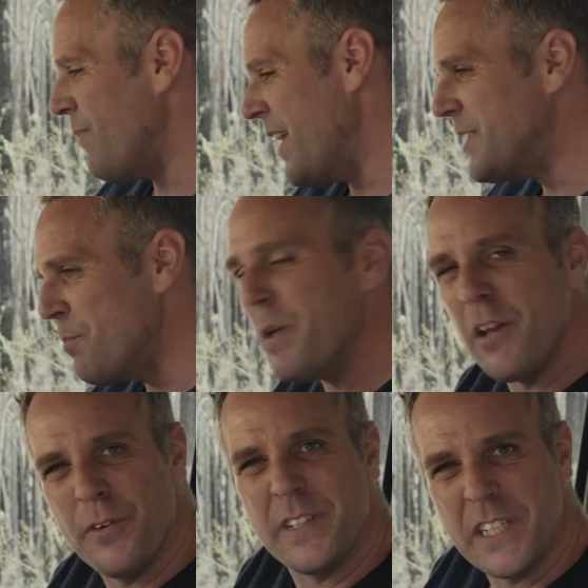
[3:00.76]
is a bit
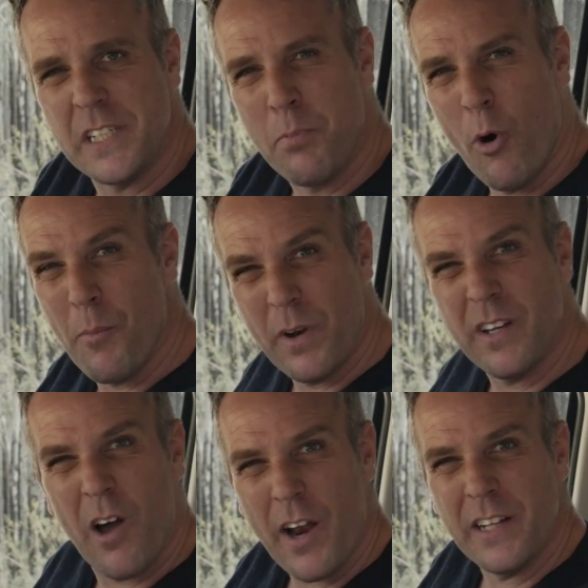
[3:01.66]
of a disappointment
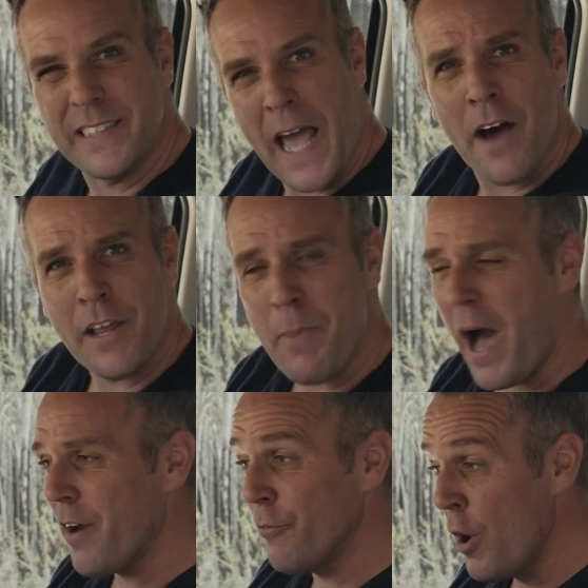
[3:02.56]
and kind of dowdy
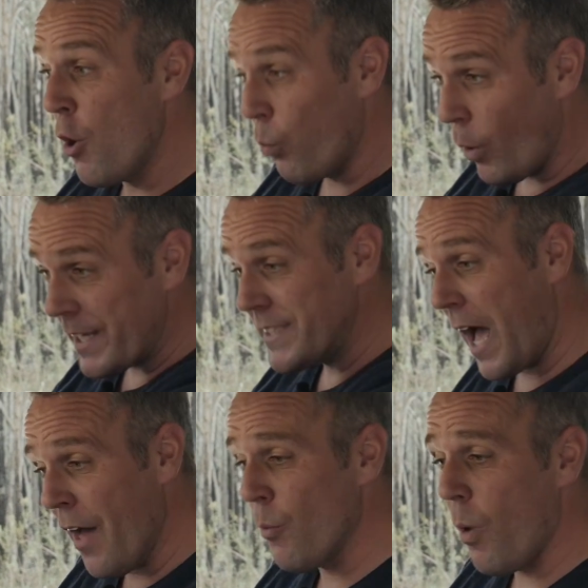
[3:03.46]
part of what is
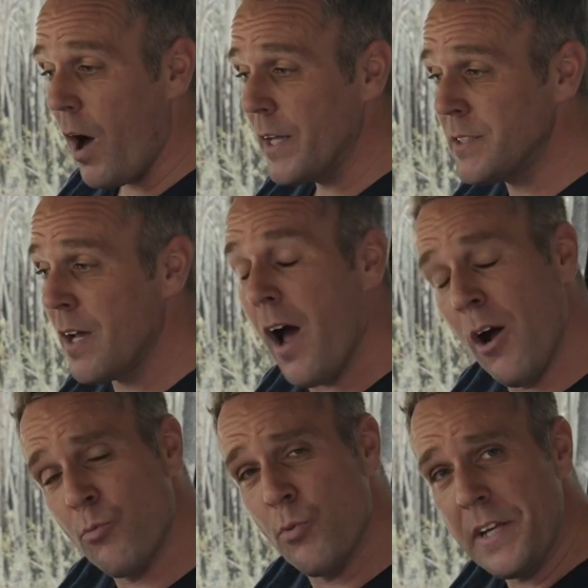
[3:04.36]
otherwise
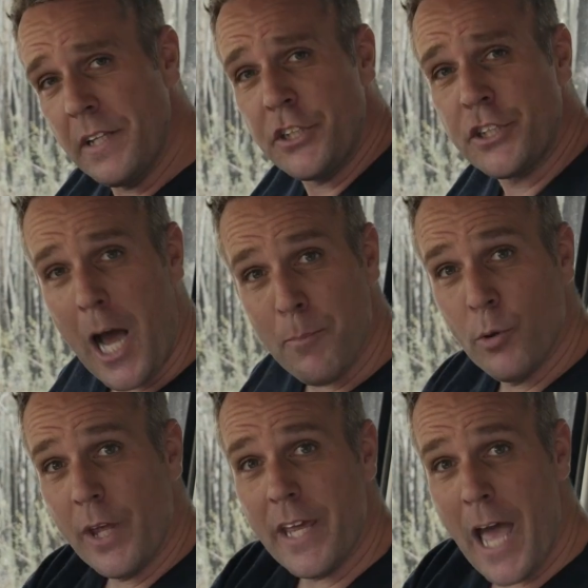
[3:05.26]
a really sharp
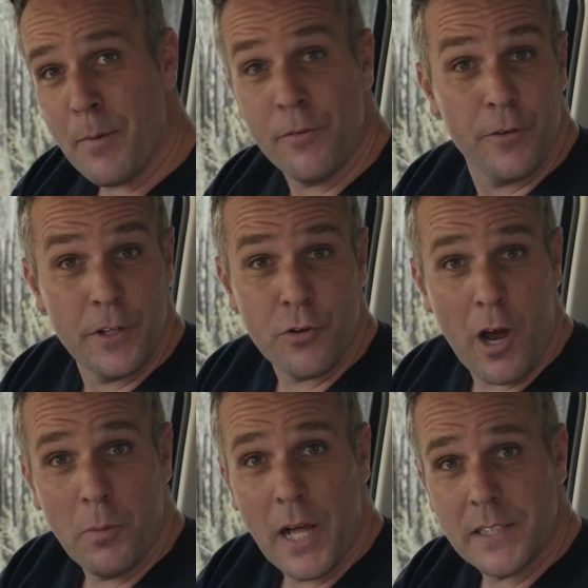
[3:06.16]
looking cabin for the
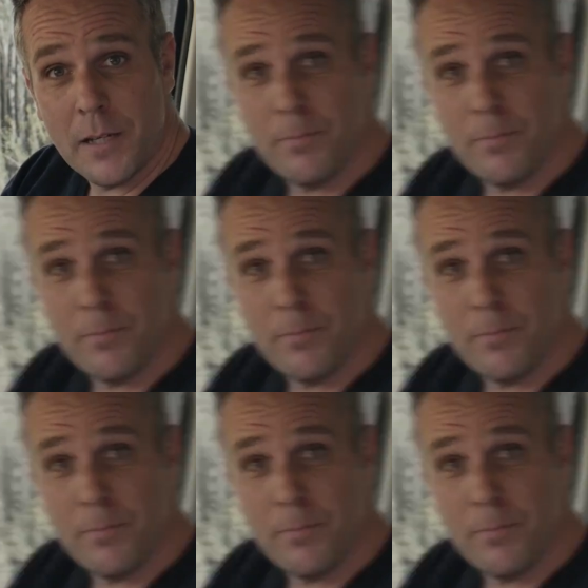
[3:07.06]
Trailblazer.